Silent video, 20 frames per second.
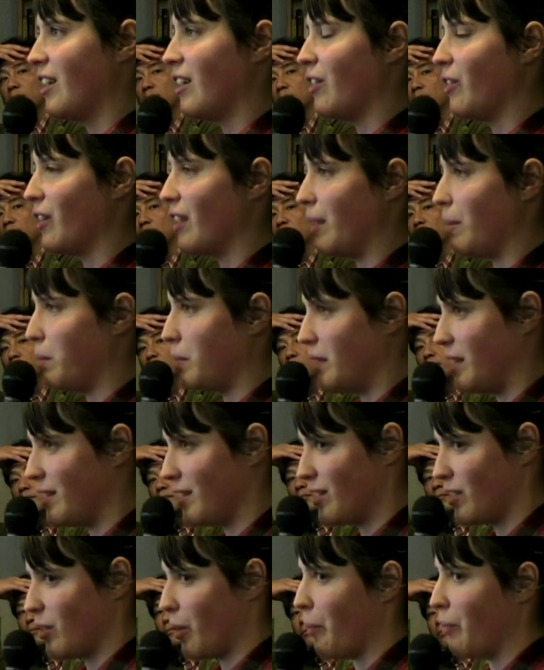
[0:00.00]
okay,
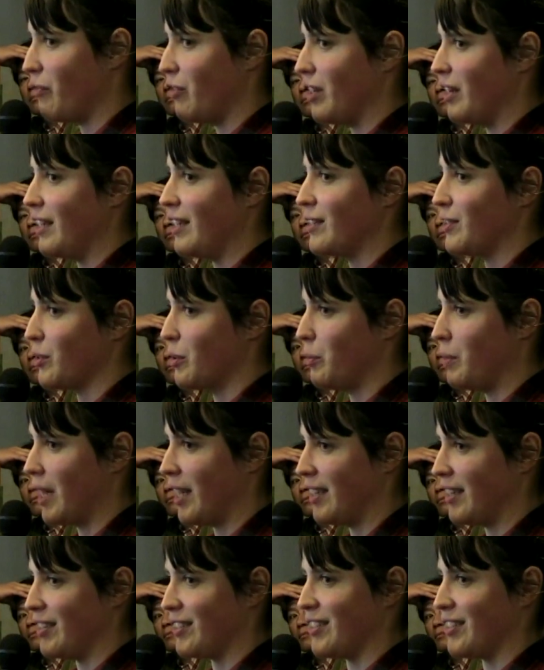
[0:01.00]
please stop feeling so bad,